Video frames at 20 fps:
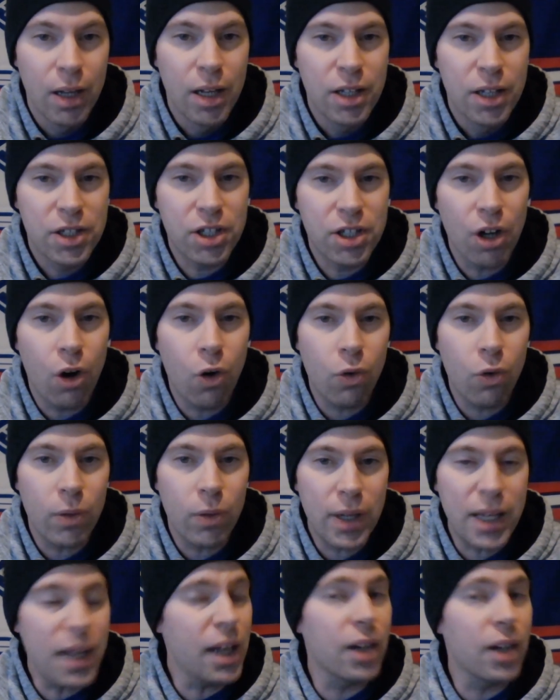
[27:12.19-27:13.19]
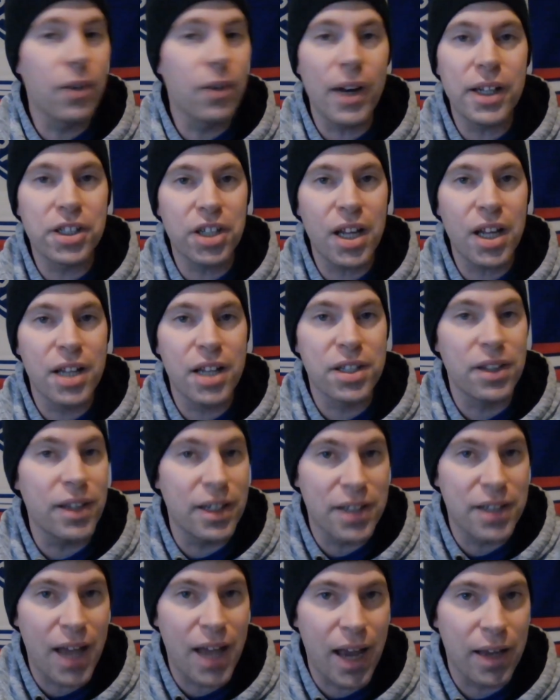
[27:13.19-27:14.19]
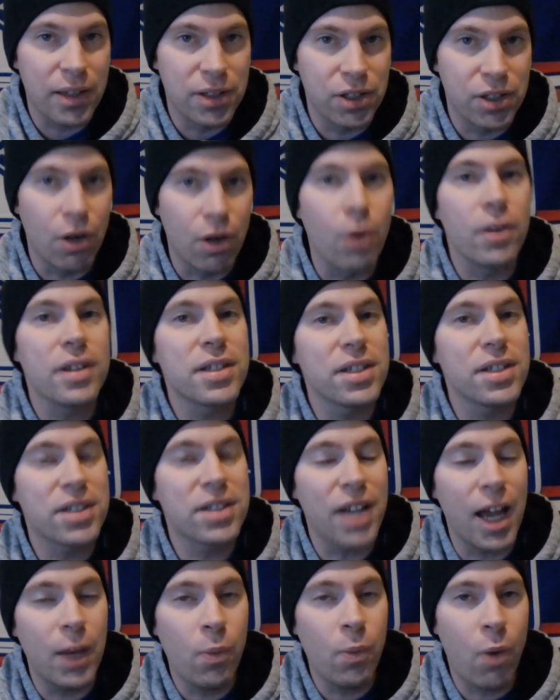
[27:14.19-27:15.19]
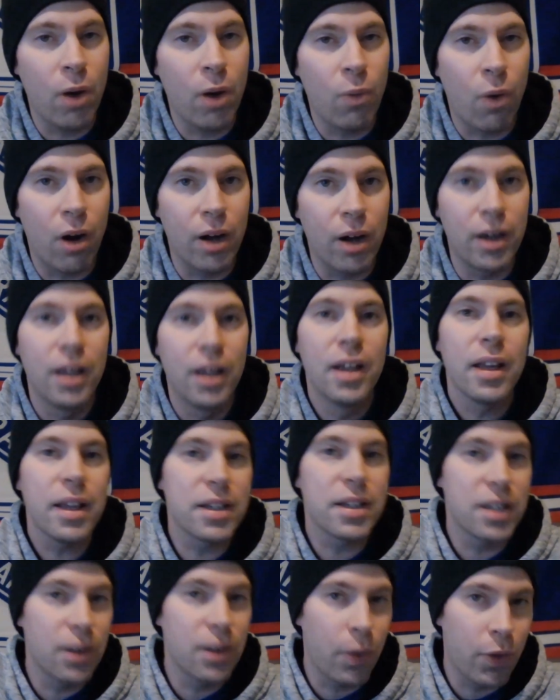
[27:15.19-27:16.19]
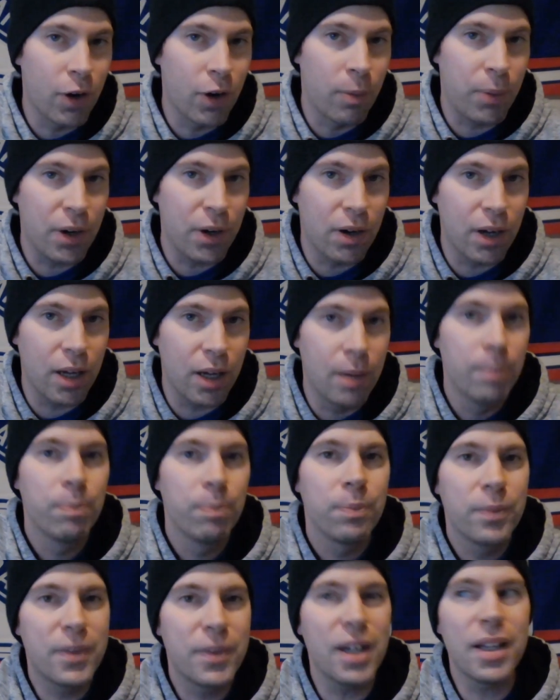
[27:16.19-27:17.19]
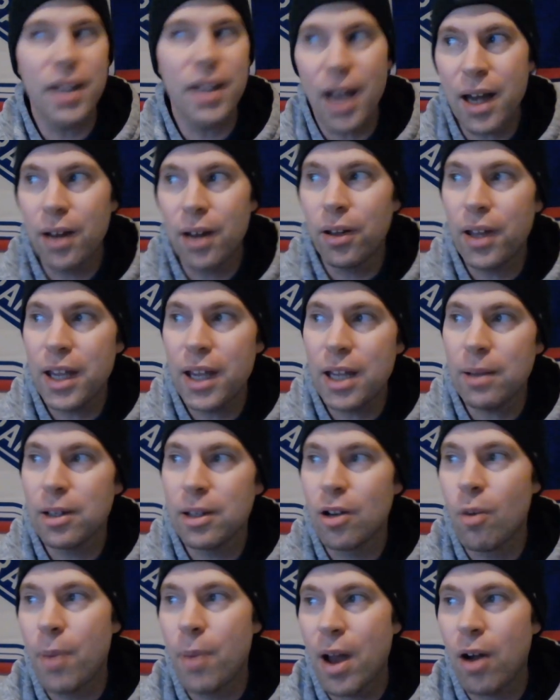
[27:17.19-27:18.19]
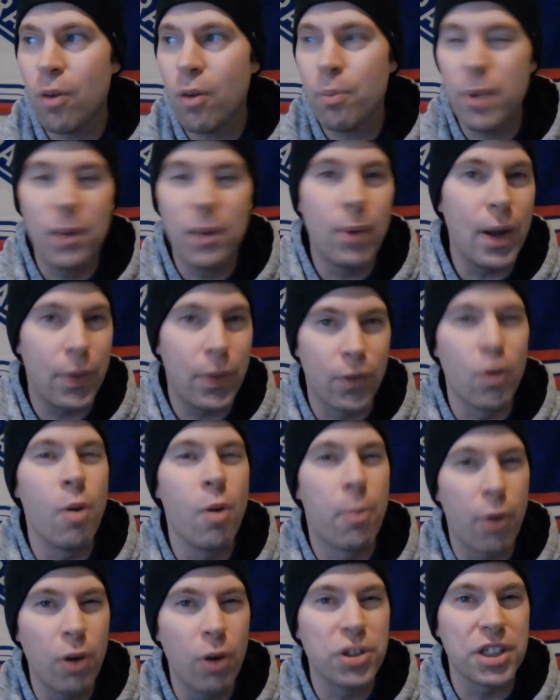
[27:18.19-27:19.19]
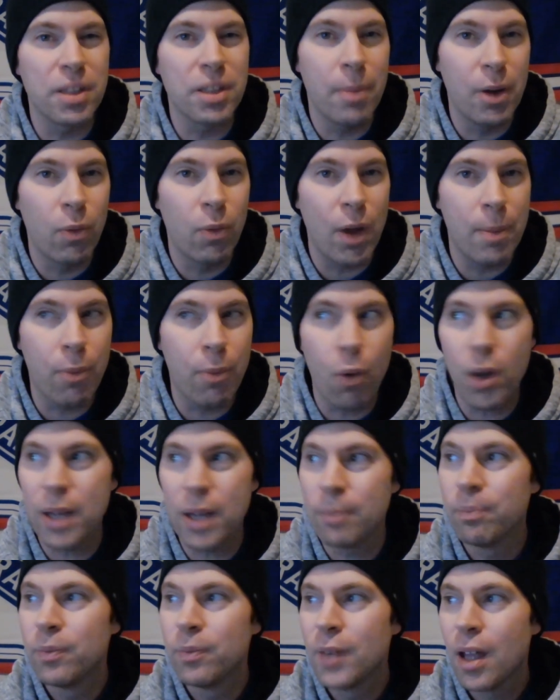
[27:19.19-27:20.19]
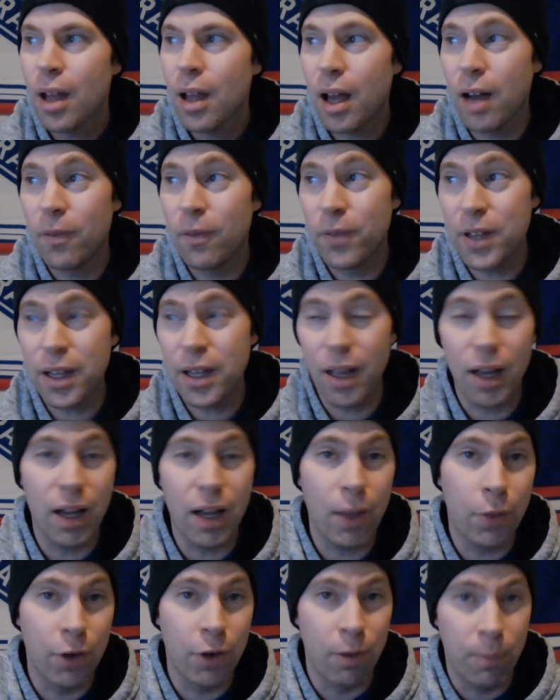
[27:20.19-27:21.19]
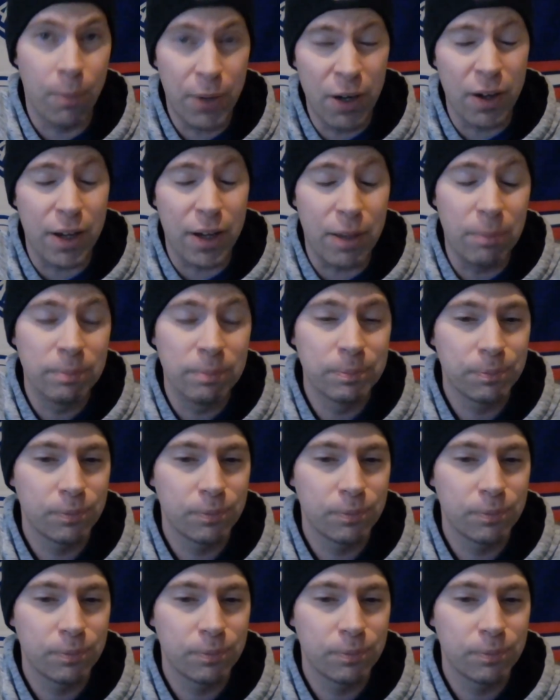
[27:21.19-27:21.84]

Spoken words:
So he had a great chance in the attacking zone. This is tied 1-1. It's in the third period, getting kind of late, you know, about midway through, approaching the midway point of the third period.